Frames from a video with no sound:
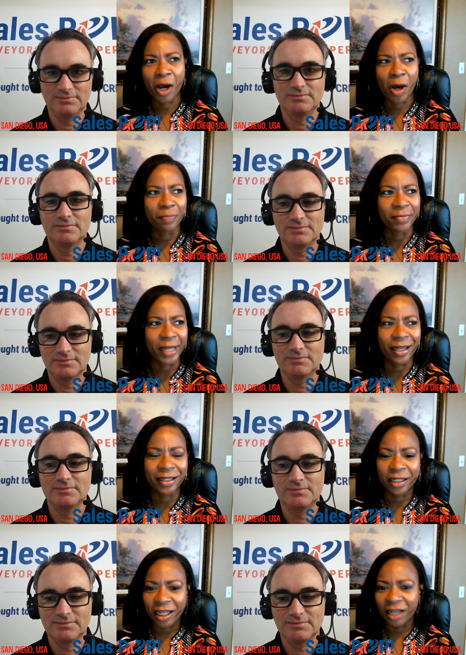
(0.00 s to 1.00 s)

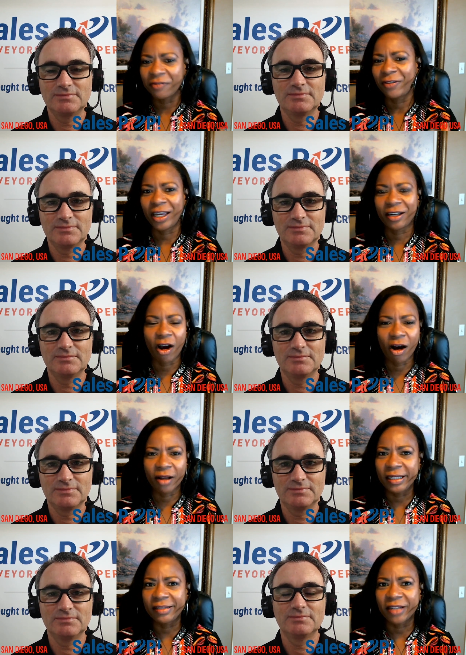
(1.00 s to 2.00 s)
Speaker 1: Lyft and
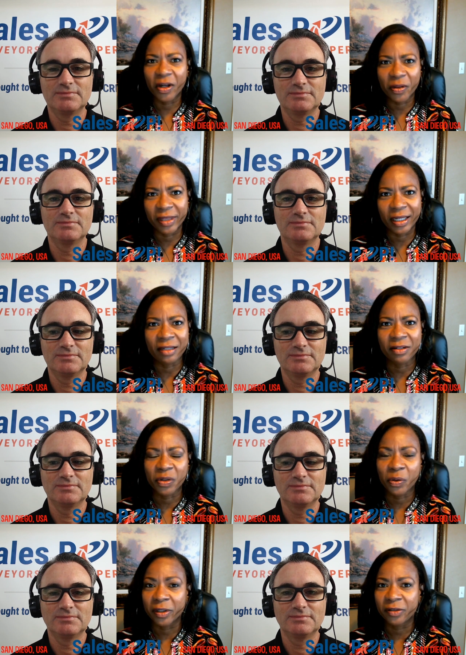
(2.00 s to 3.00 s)
all these other things
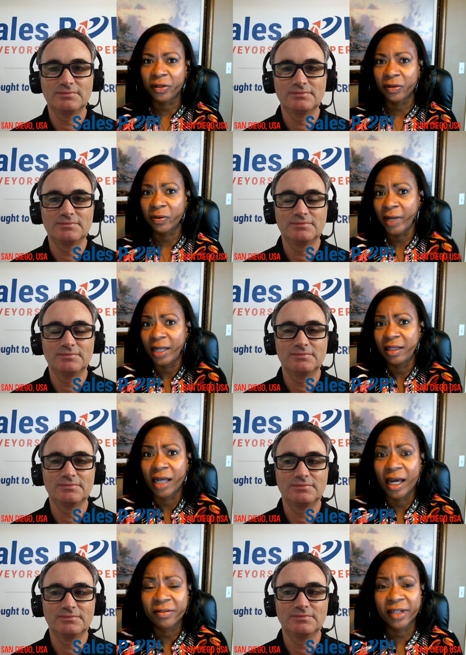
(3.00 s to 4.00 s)
in order to create the
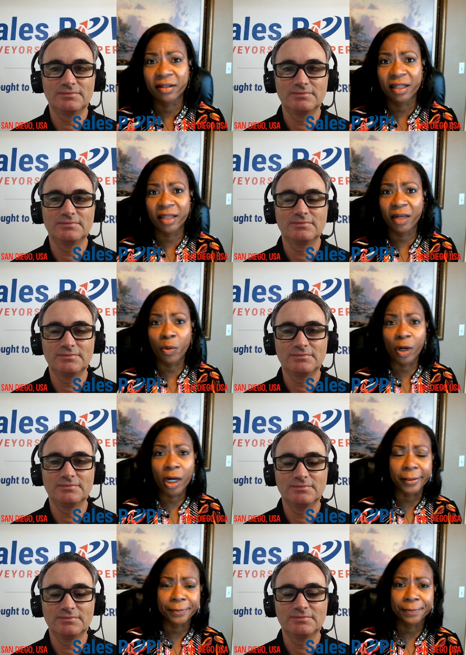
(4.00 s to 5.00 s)
lifestyle that they
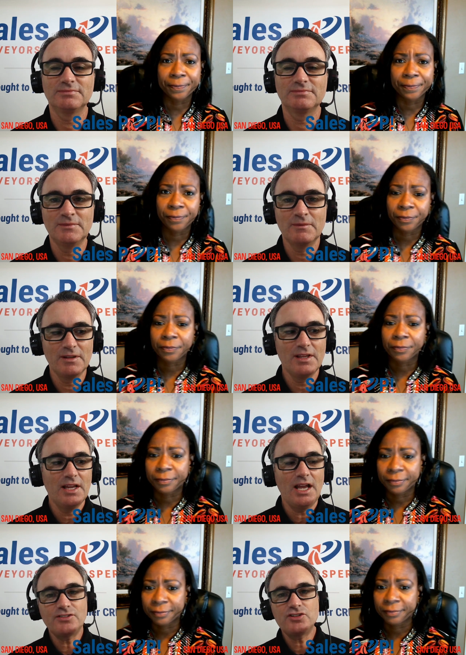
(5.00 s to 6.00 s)
want.
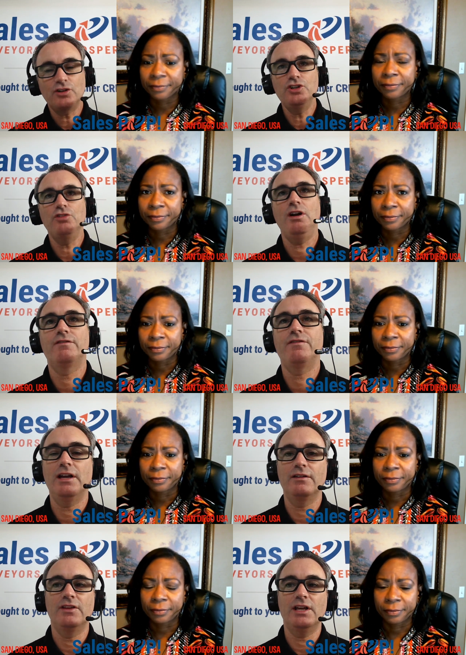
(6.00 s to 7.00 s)
Speaker 2: And so you have
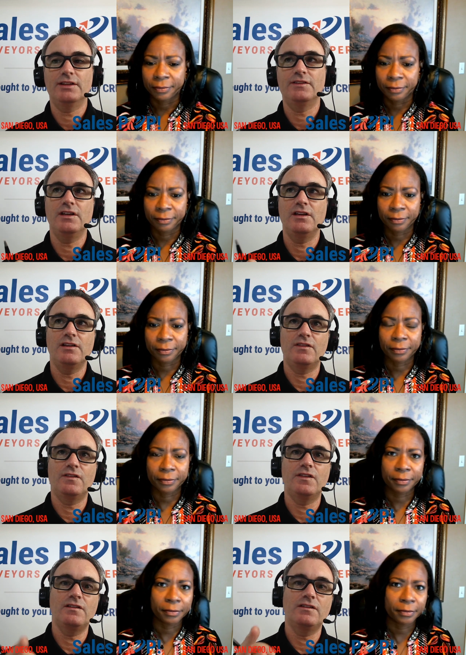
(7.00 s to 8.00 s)
found that
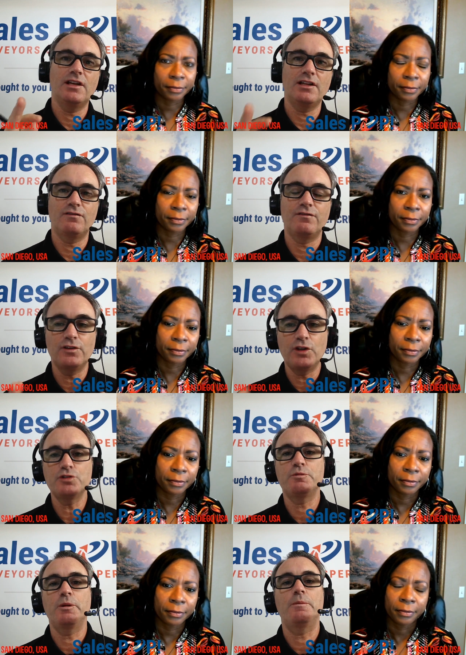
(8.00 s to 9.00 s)
that for
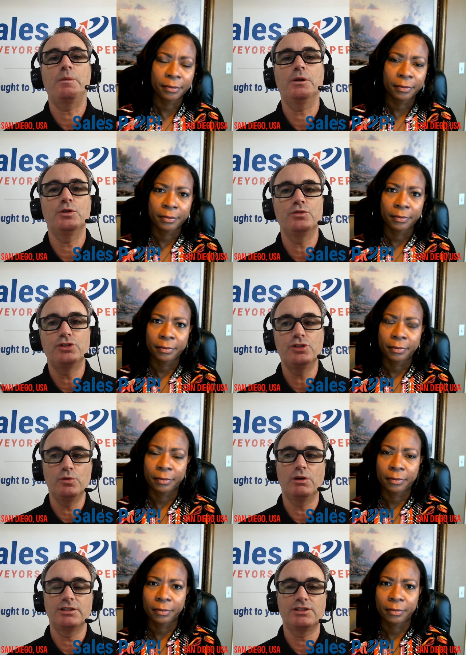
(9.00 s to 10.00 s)
those people who
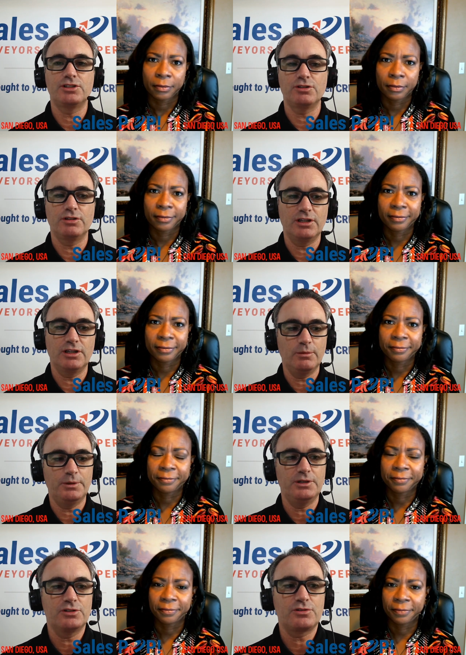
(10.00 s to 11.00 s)
do want to join
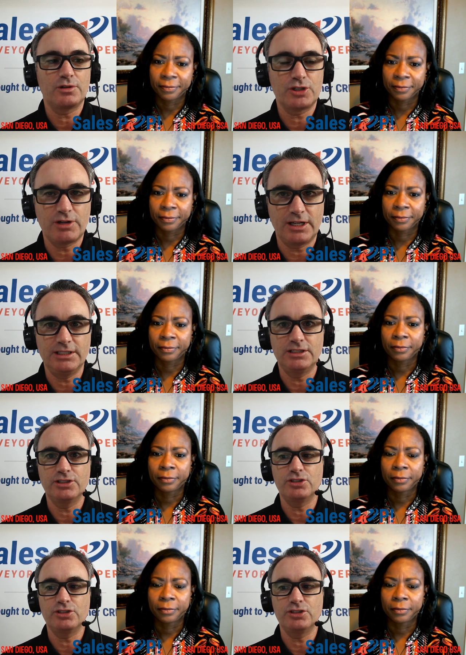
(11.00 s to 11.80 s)
companies or are attracted to